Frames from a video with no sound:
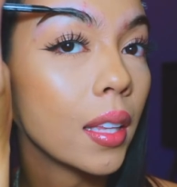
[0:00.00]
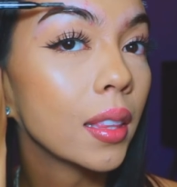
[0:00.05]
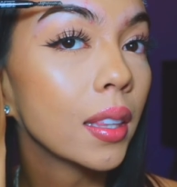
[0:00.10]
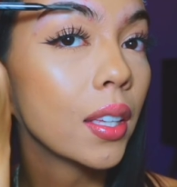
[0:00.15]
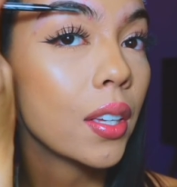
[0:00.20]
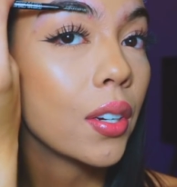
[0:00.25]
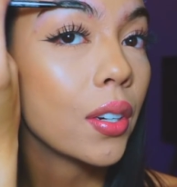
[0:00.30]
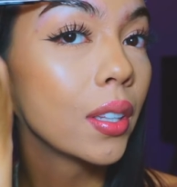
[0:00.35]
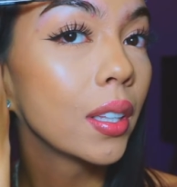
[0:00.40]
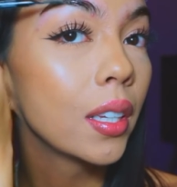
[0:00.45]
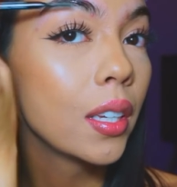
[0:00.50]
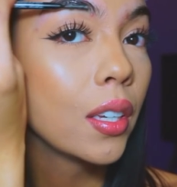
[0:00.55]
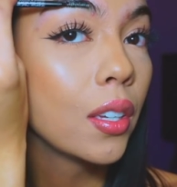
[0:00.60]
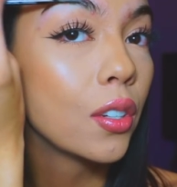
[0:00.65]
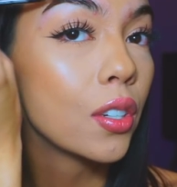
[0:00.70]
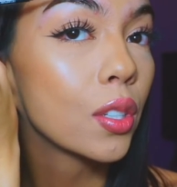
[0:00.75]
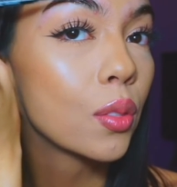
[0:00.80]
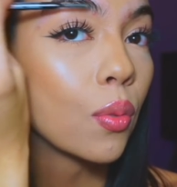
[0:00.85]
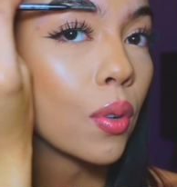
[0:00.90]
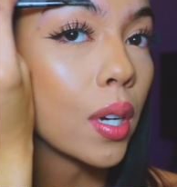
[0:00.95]
And literally
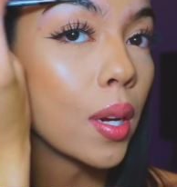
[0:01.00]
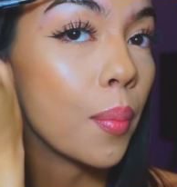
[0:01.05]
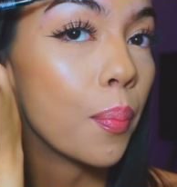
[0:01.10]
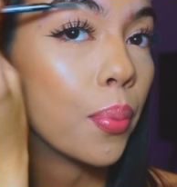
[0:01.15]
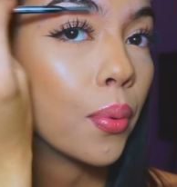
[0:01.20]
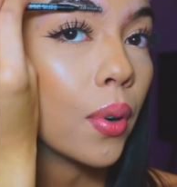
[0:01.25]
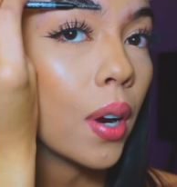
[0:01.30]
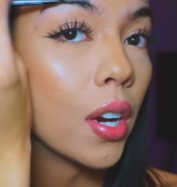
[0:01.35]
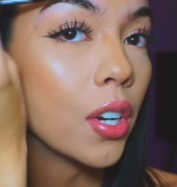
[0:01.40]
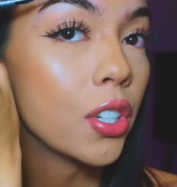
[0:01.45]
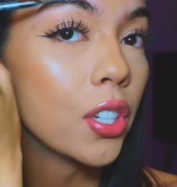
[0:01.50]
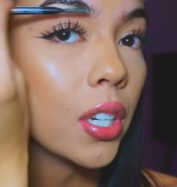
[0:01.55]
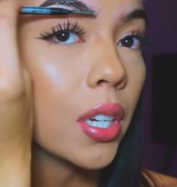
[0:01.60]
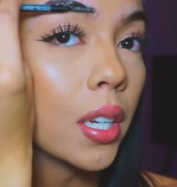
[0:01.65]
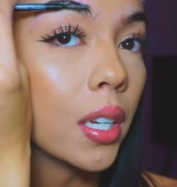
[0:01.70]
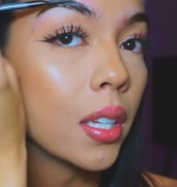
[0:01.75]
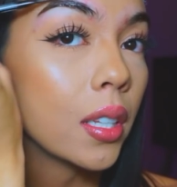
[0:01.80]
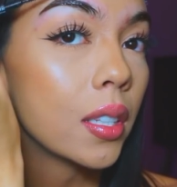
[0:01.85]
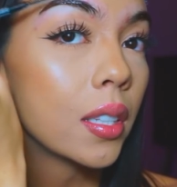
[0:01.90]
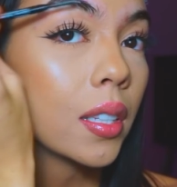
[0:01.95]
you just want to brush
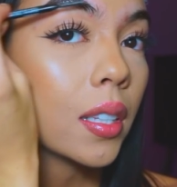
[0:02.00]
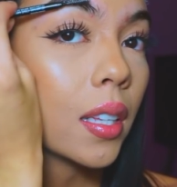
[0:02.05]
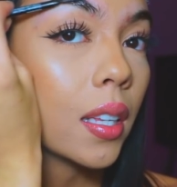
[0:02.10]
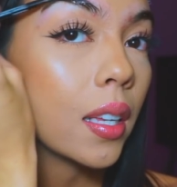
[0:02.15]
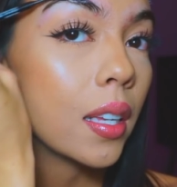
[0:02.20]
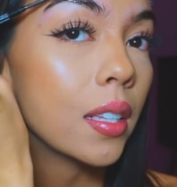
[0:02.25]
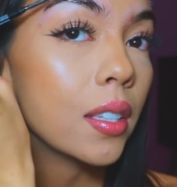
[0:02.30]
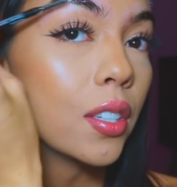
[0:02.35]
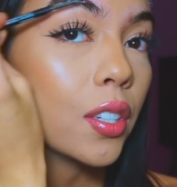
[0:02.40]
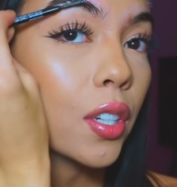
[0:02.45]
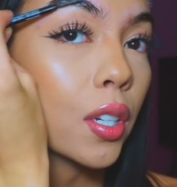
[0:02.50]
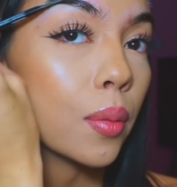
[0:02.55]
it into